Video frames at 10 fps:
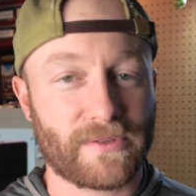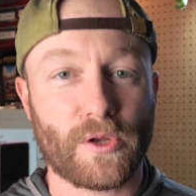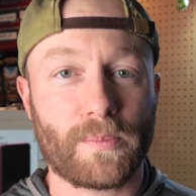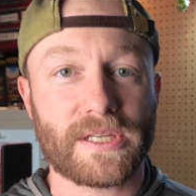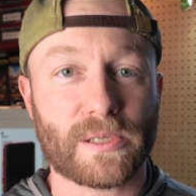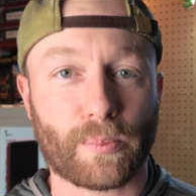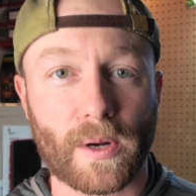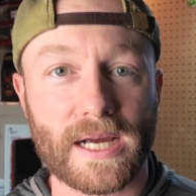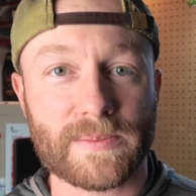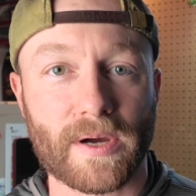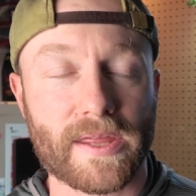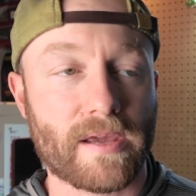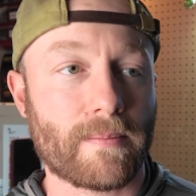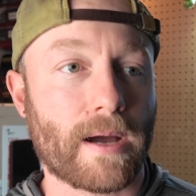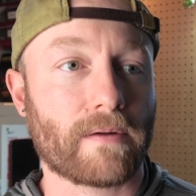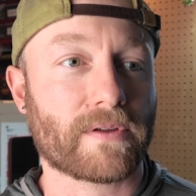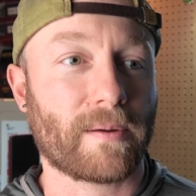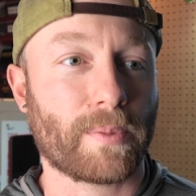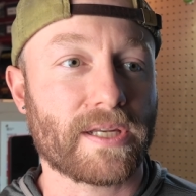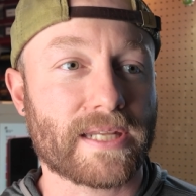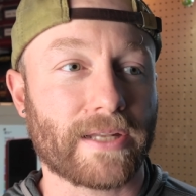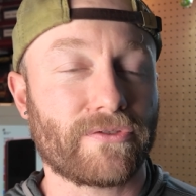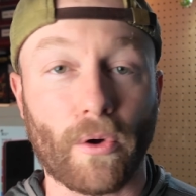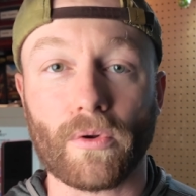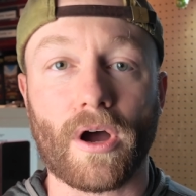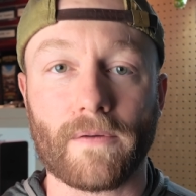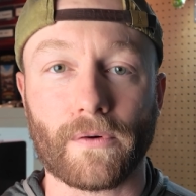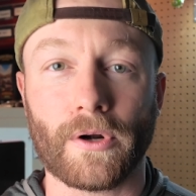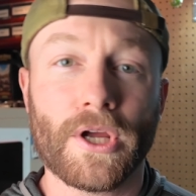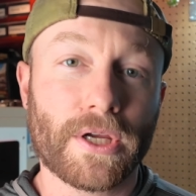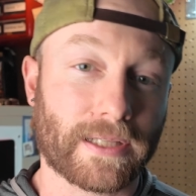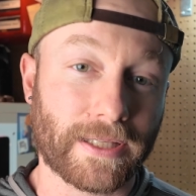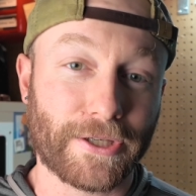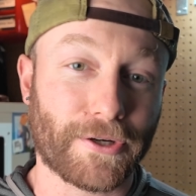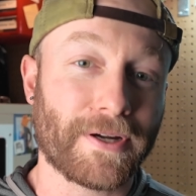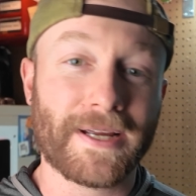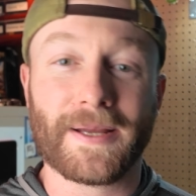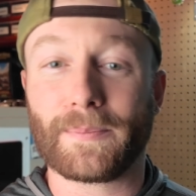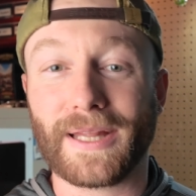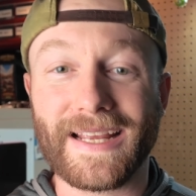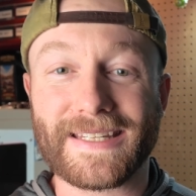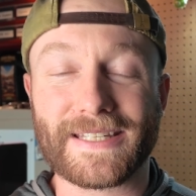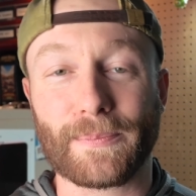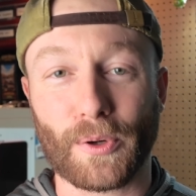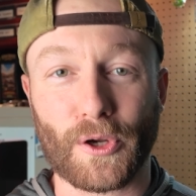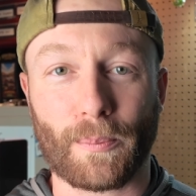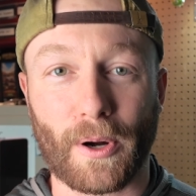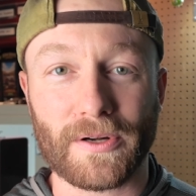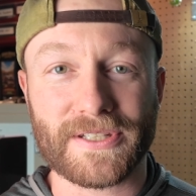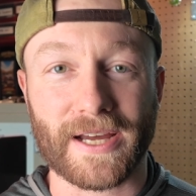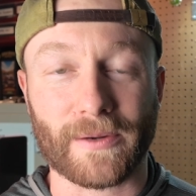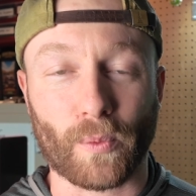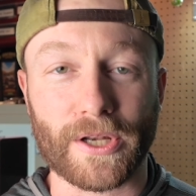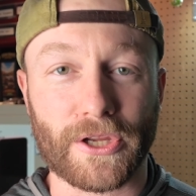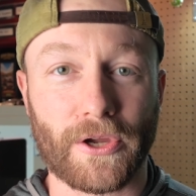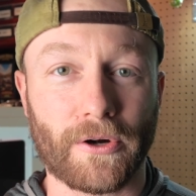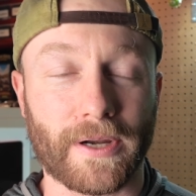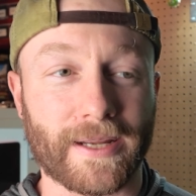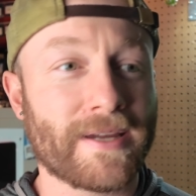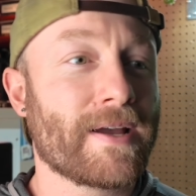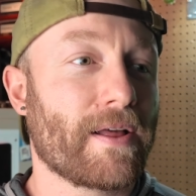you'd be surprised by the amount of companies that don't offer clear plates to put your parts on when curing.